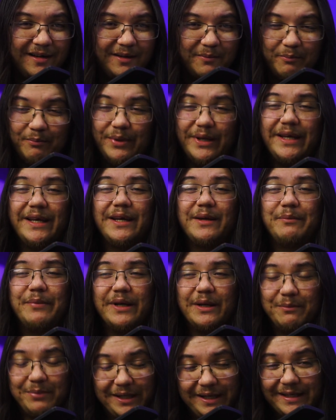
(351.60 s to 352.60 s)

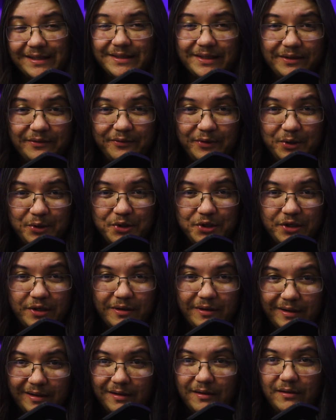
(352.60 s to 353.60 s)
Big plans in the future,
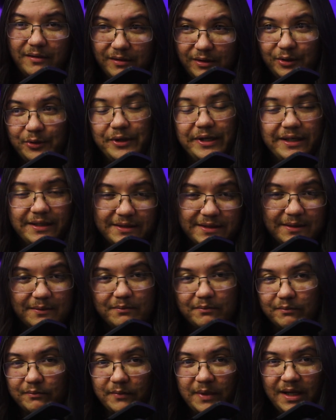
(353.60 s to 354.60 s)
including
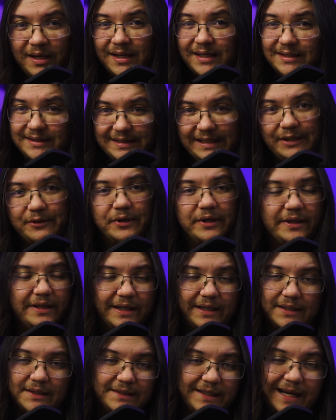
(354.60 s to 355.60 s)
some secret
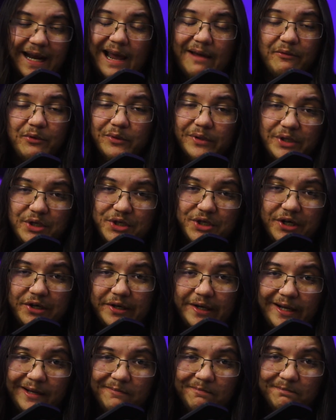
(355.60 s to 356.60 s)
things that I haven't really shared
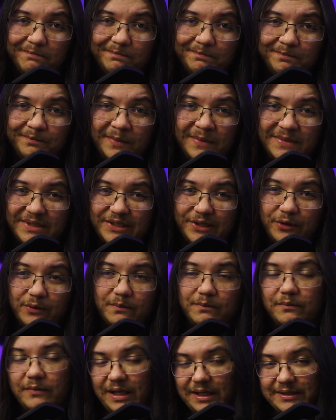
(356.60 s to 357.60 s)
yet. So,
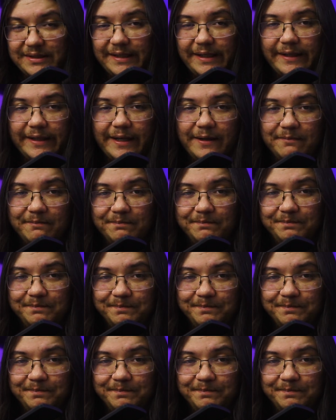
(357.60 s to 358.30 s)
I'll see you then.